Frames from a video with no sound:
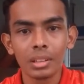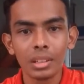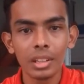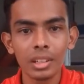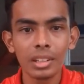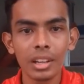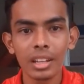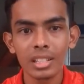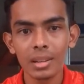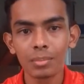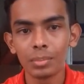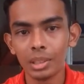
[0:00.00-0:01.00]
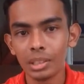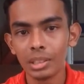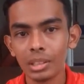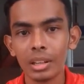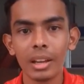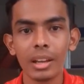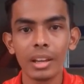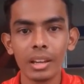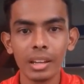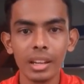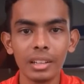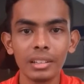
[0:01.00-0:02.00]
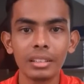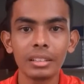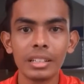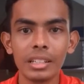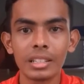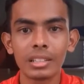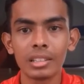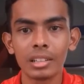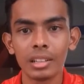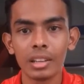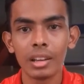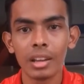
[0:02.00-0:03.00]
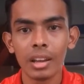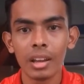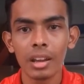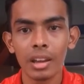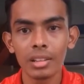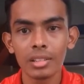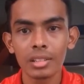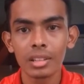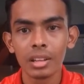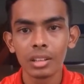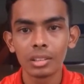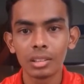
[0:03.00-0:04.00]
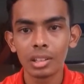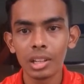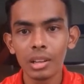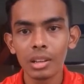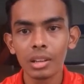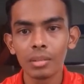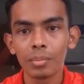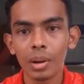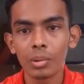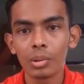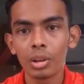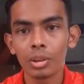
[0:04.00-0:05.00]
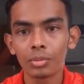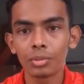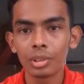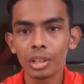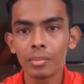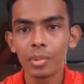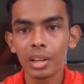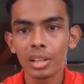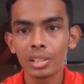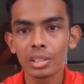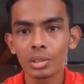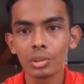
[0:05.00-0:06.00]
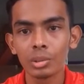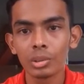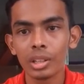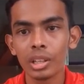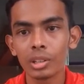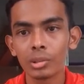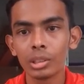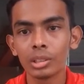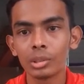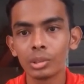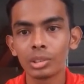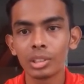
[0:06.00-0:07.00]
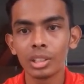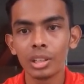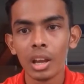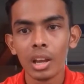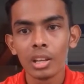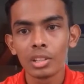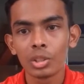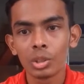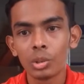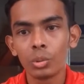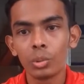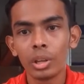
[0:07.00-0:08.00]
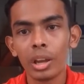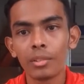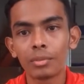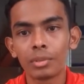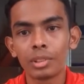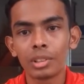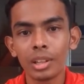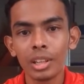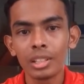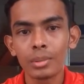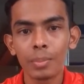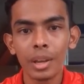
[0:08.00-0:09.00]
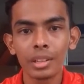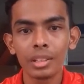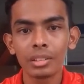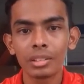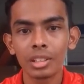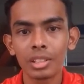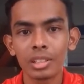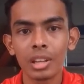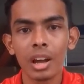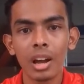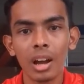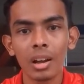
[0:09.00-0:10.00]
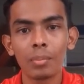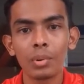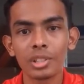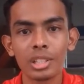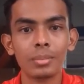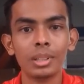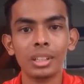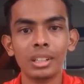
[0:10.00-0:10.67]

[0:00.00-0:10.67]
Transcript: In the example, n is 3, hence 3 power of 3 minus 2 equal to 3. So we have 3 spanning trees are possible.